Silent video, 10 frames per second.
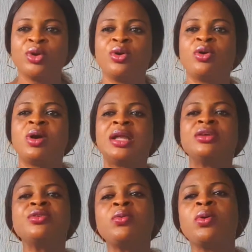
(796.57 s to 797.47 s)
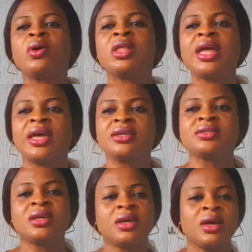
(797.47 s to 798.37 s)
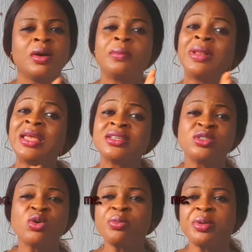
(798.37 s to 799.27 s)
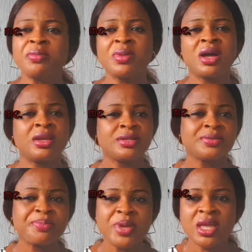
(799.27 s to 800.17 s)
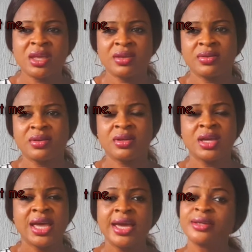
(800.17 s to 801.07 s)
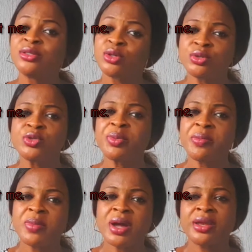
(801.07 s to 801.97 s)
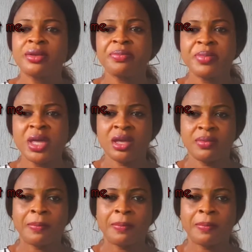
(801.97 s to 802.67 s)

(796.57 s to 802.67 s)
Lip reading: Or another one is, please don't be mad at me. Don't be mad at me.